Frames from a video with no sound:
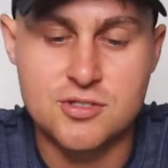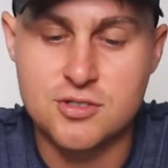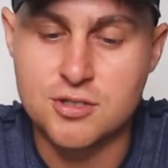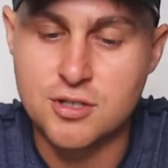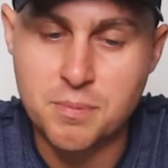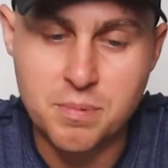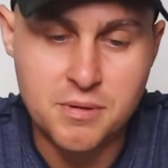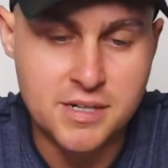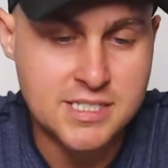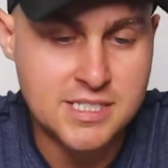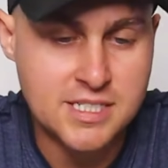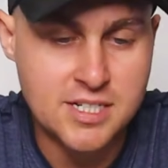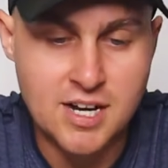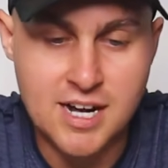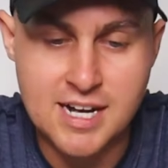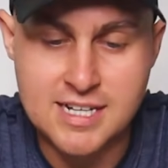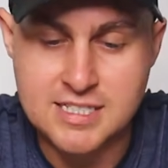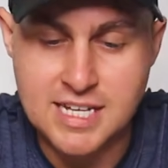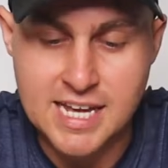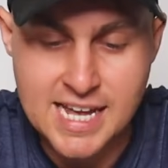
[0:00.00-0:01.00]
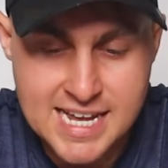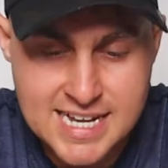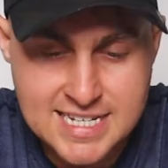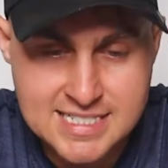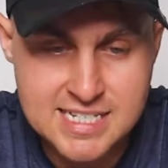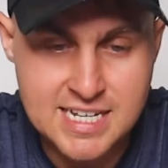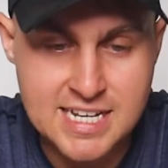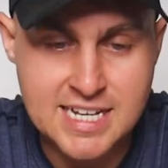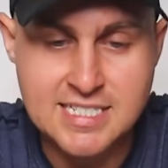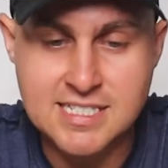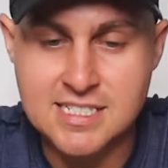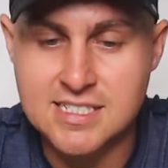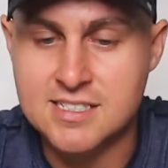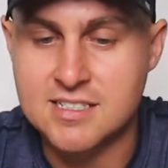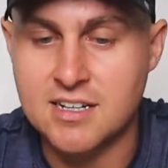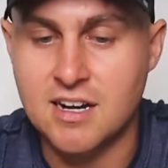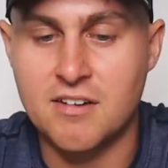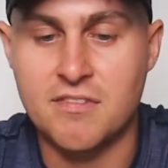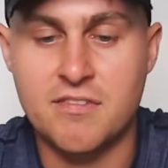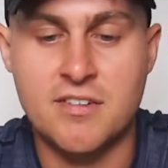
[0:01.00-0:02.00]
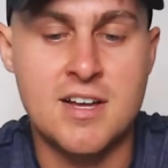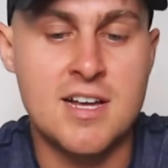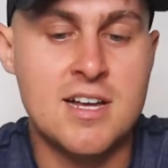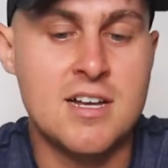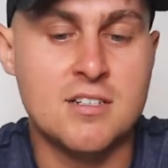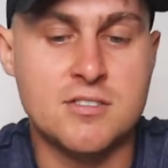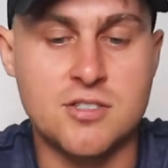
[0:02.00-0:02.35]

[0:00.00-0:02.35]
Super easy, guys, easy stuff.